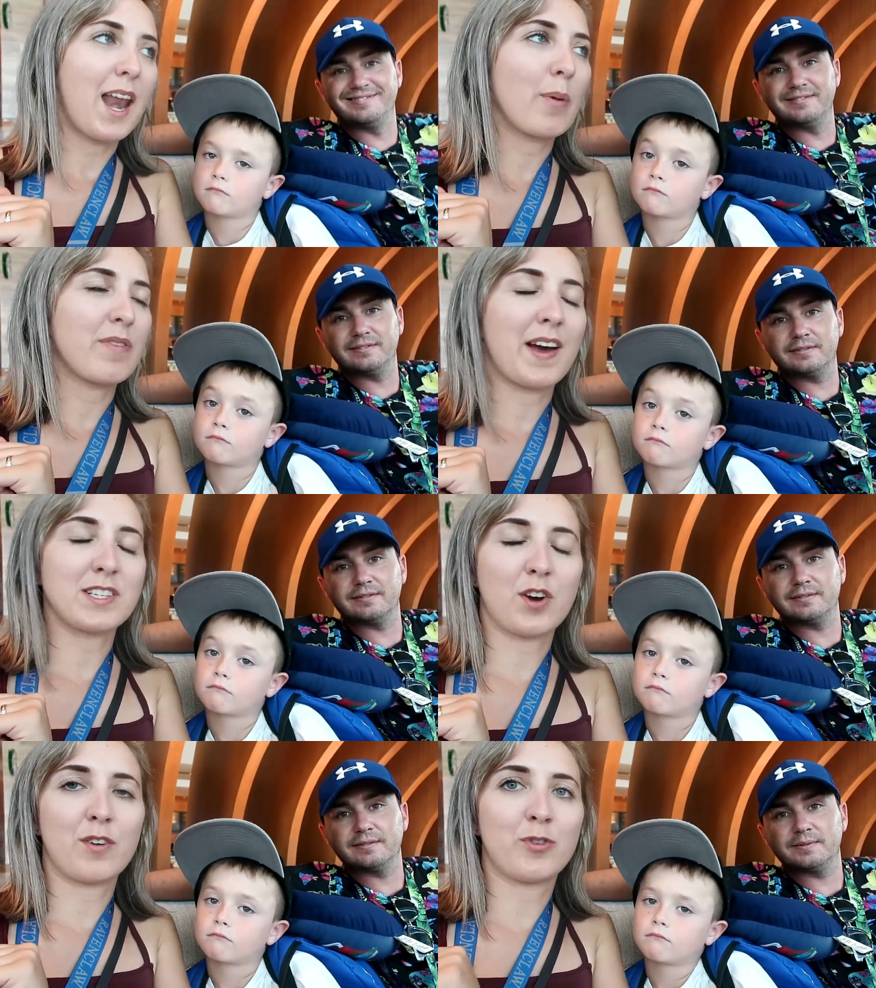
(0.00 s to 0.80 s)
Speaker 1: Now we've
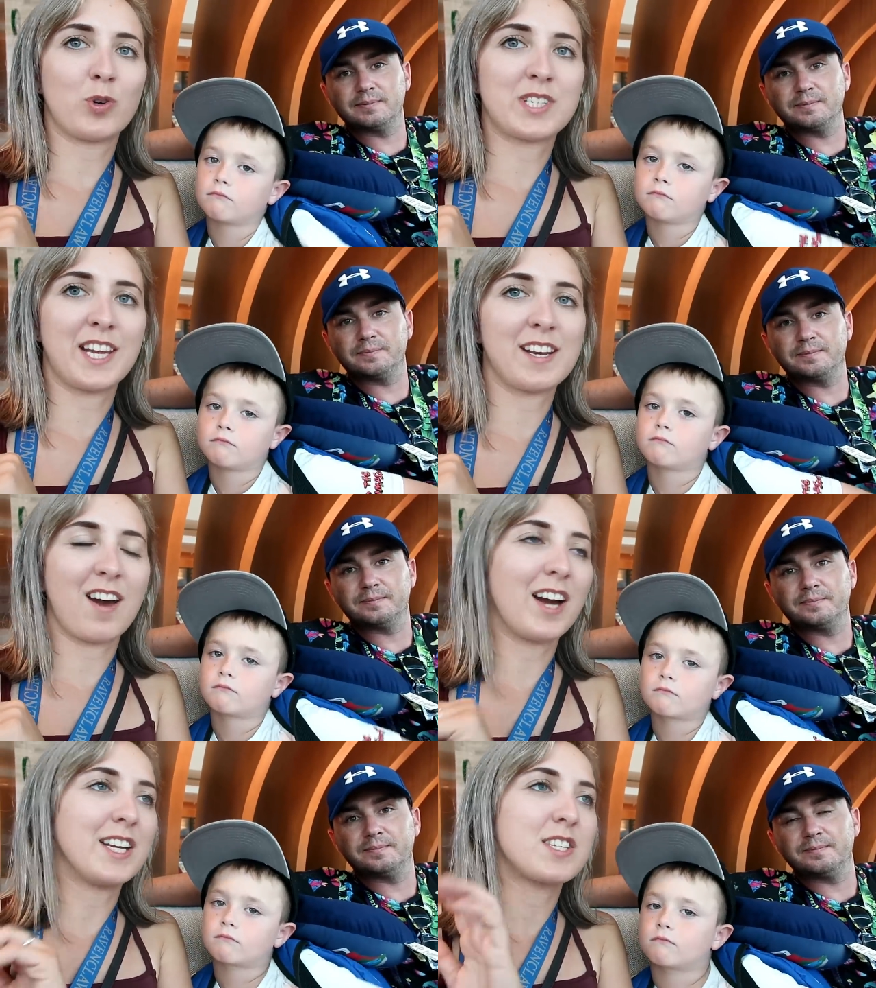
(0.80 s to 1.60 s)
had our fourteen
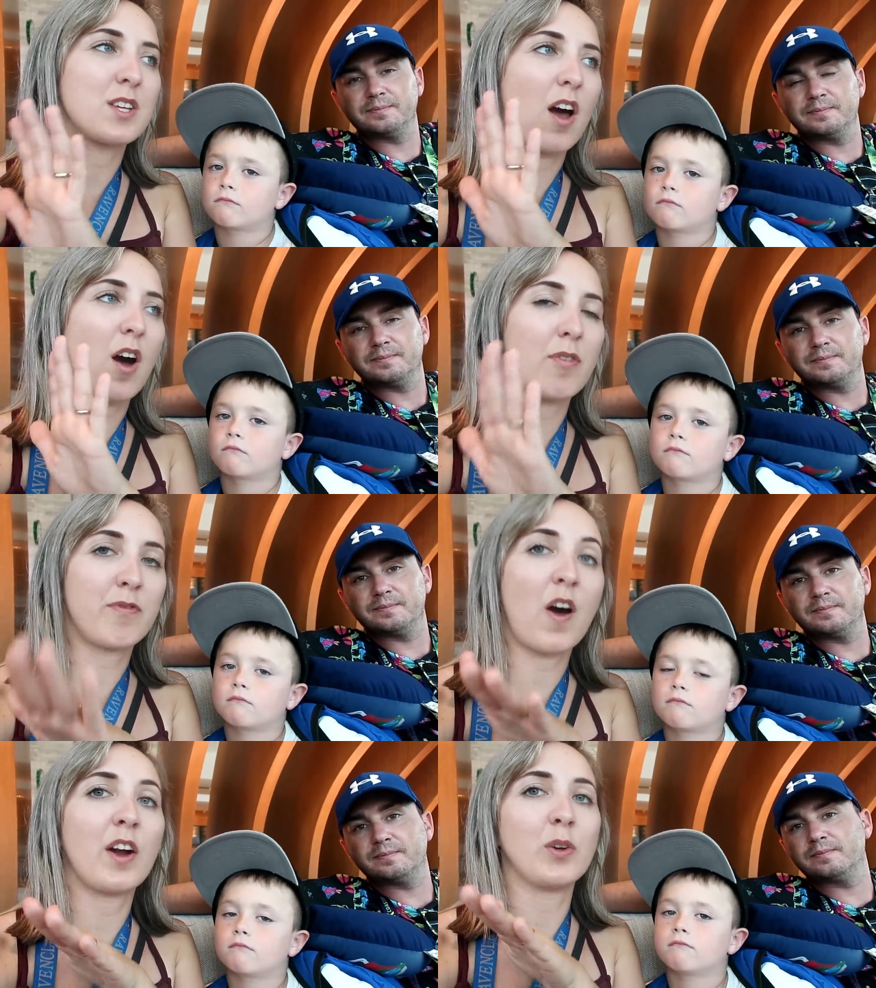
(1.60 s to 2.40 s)
nights, our
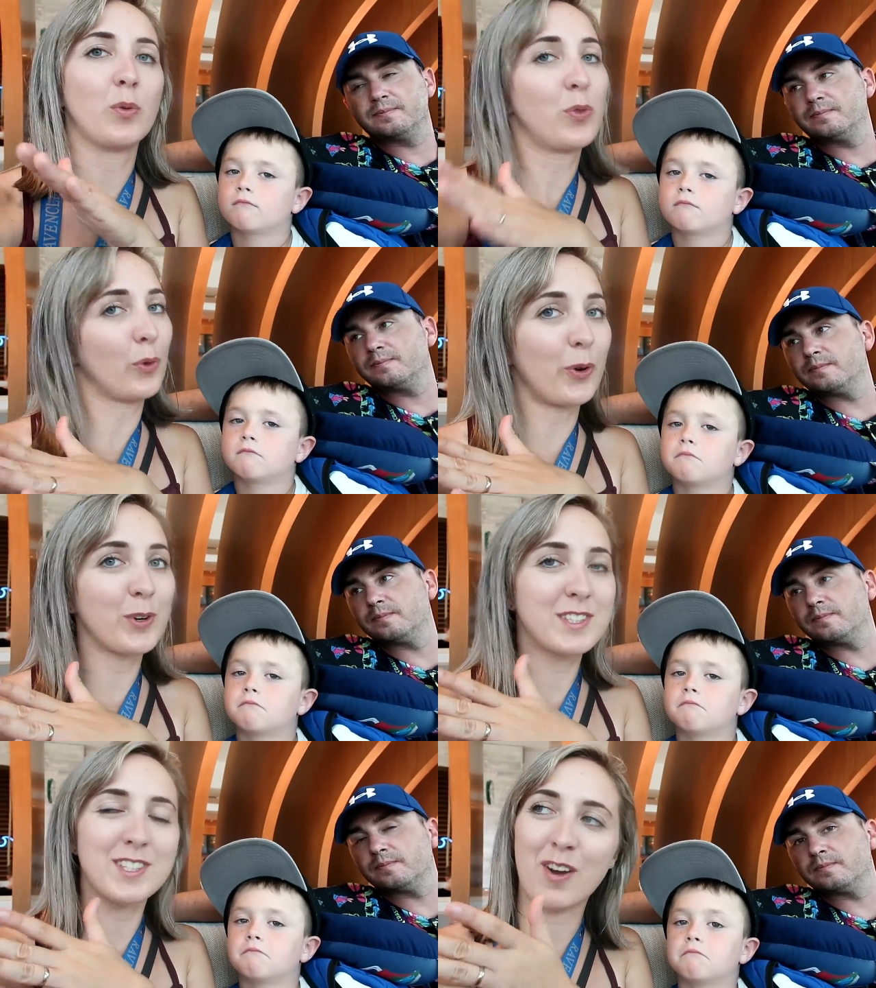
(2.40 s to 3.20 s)
final
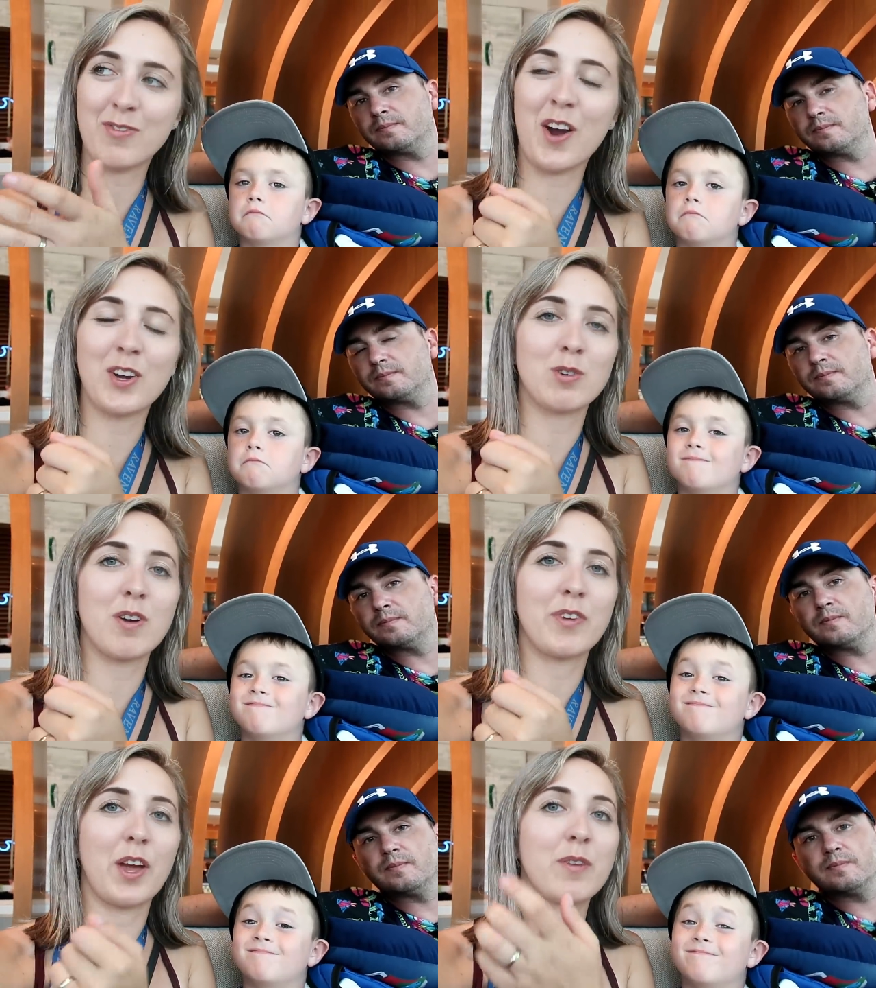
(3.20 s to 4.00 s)
thoughts, our final
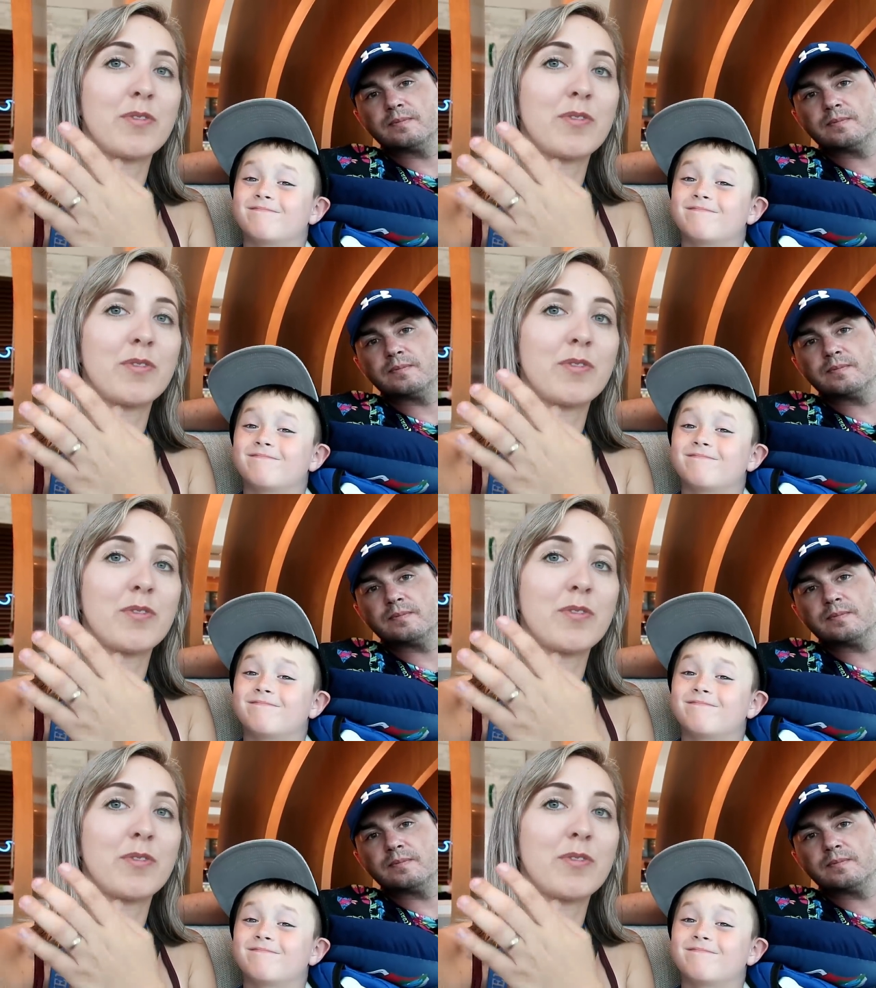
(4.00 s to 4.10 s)
review.